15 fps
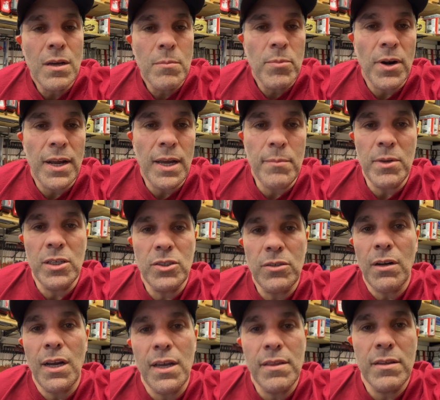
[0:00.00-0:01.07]
But I am going to
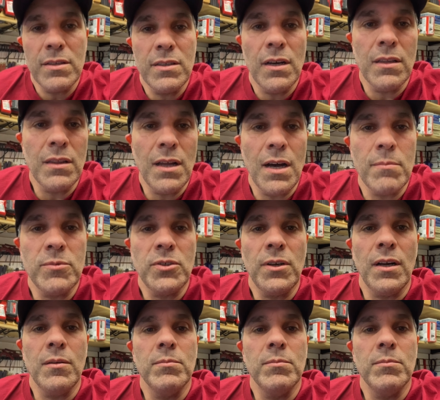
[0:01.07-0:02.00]
try the Dunlop Trail